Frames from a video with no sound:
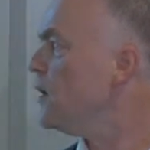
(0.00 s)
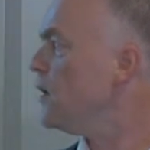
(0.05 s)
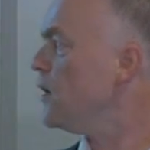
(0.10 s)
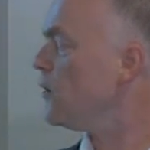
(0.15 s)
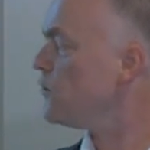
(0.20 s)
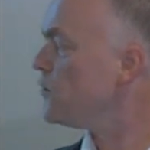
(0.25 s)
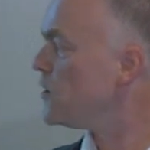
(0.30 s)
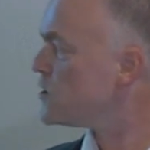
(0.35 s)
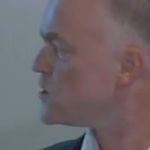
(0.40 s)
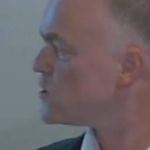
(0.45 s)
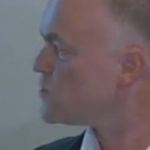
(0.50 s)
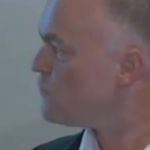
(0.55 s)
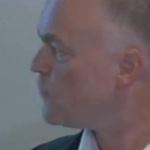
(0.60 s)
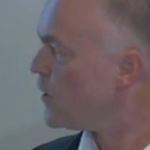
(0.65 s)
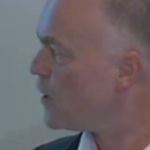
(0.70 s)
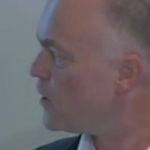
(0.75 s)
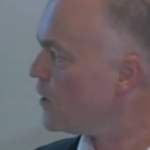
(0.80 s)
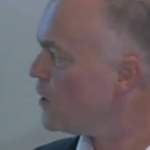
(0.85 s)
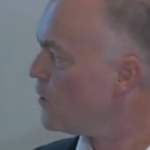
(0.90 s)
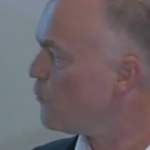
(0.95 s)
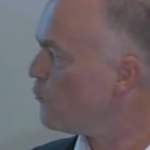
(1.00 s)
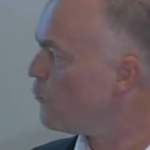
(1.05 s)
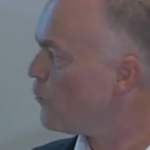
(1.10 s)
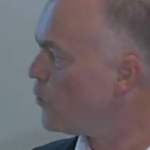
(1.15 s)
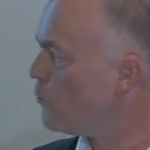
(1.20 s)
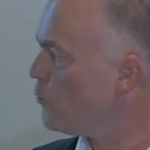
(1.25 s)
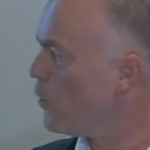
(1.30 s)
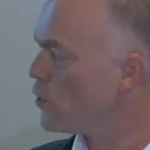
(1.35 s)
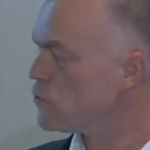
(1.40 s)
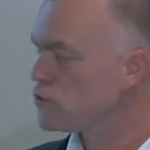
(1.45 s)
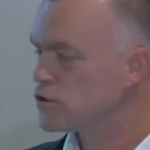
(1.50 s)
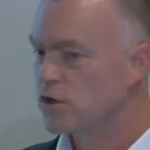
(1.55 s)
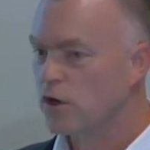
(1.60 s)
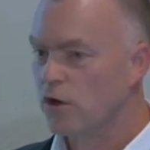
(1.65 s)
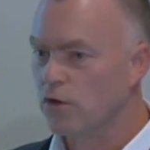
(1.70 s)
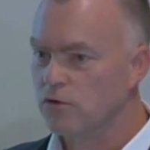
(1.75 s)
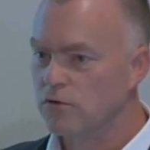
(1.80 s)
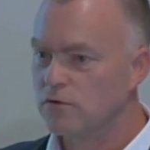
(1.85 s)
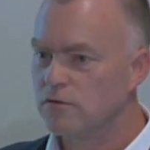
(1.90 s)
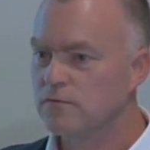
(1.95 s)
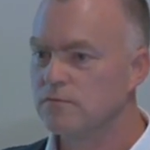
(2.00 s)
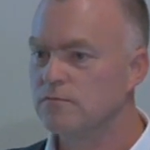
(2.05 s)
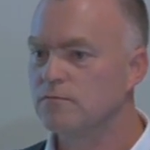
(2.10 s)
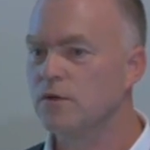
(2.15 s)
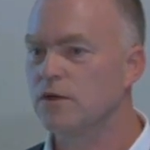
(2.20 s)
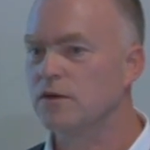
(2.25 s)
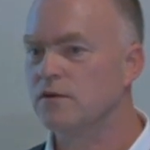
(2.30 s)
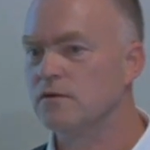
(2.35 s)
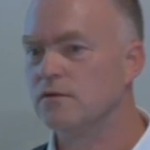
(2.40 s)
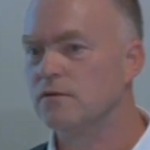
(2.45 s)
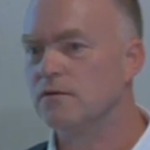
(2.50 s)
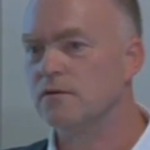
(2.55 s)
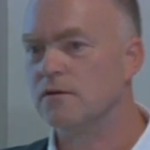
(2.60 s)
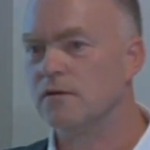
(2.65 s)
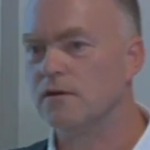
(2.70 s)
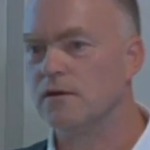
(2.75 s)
Now this is very verbose code, but